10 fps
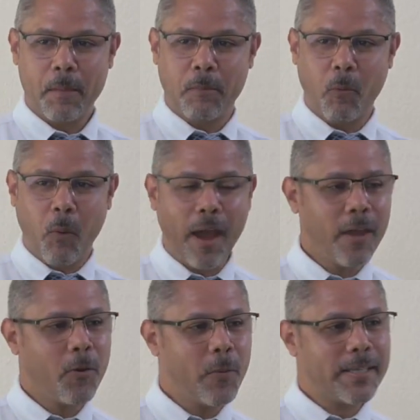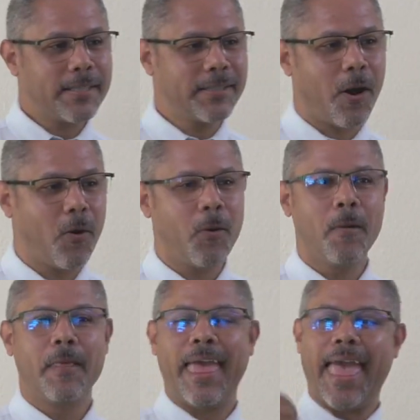But why are we so
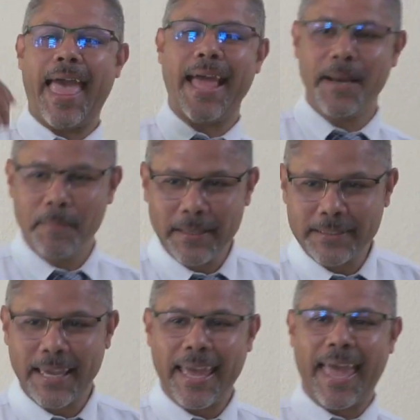adamant